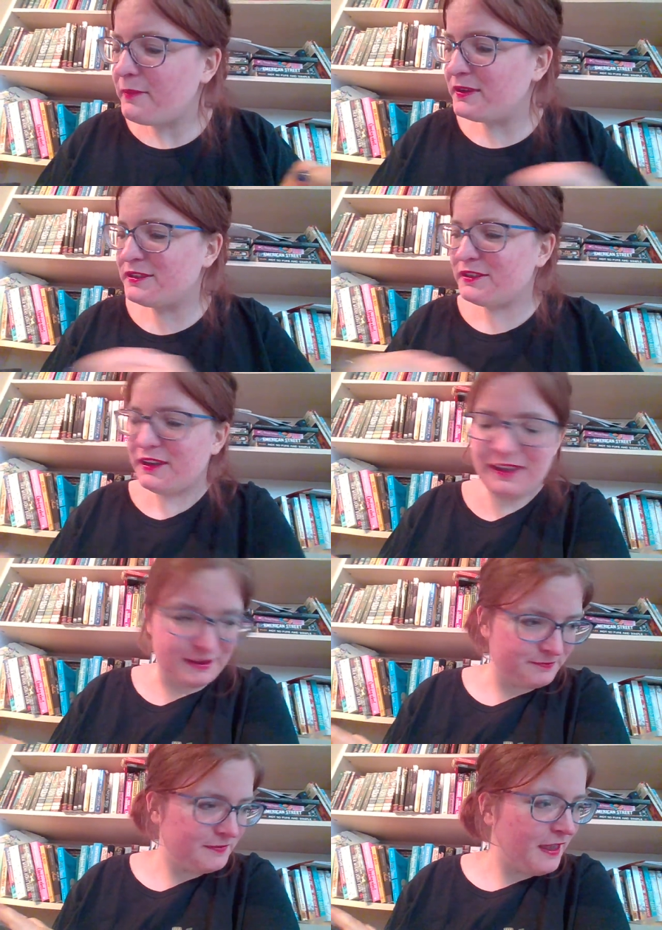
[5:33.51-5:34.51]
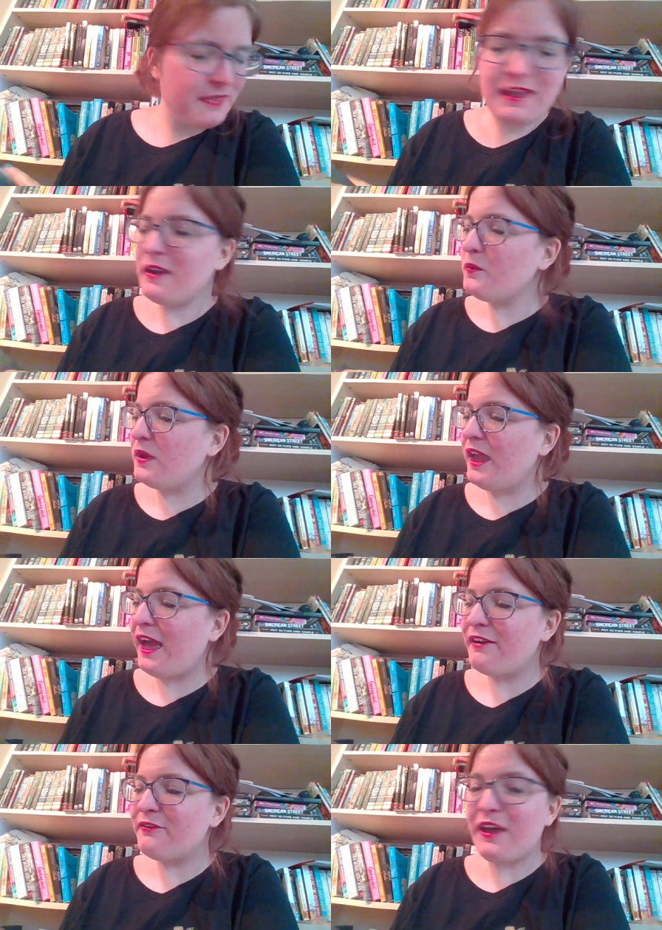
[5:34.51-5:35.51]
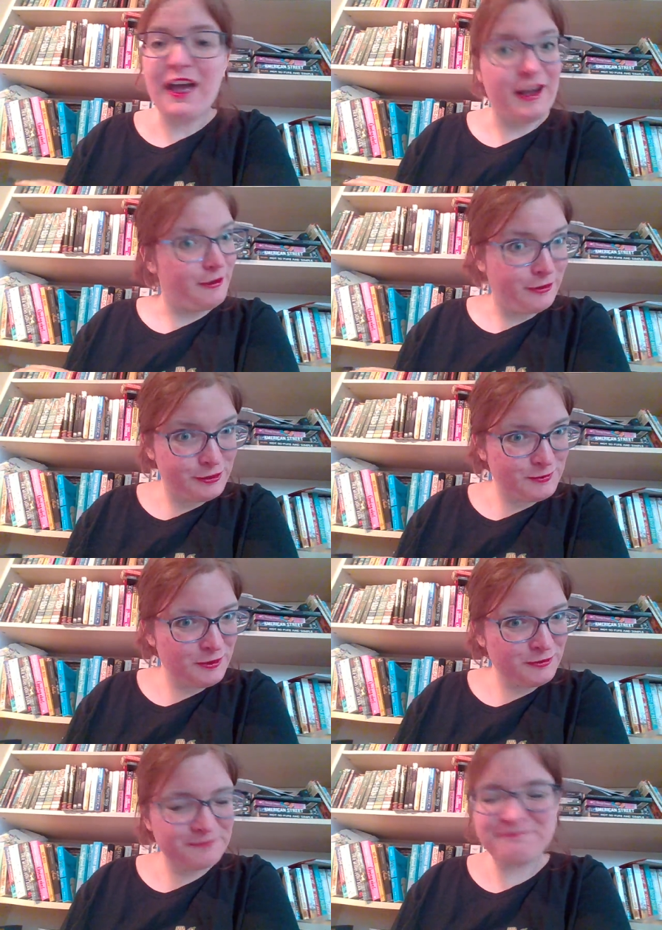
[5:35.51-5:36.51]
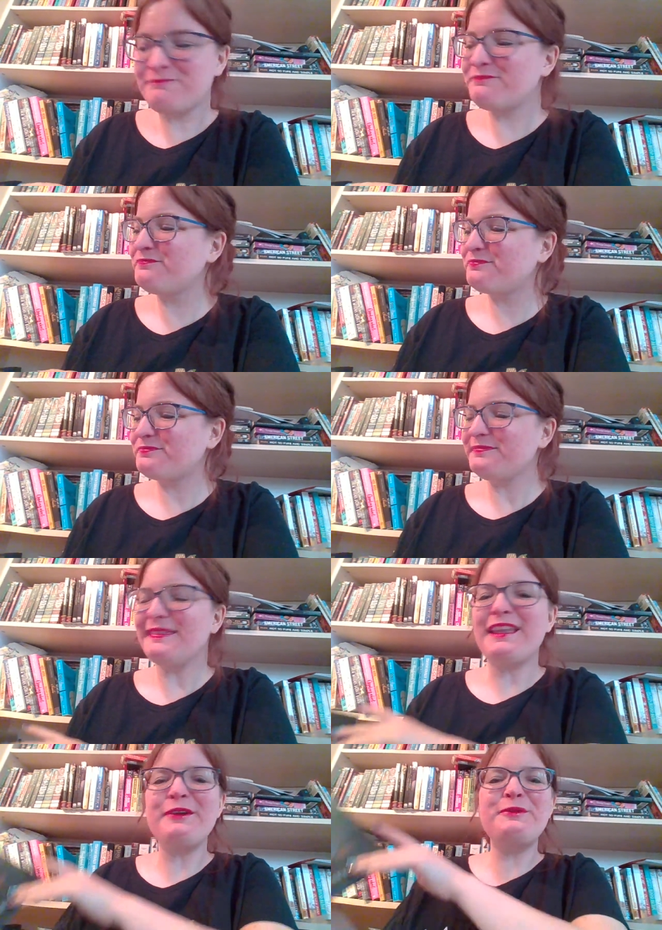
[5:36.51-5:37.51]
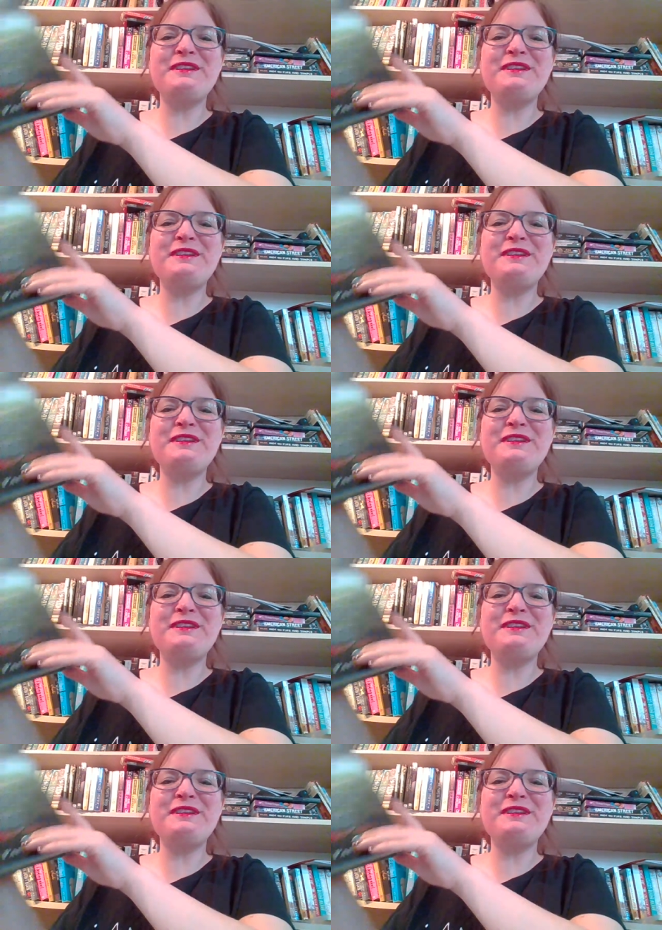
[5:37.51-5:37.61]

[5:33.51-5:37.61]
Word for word: But yeah. And then we have an older one,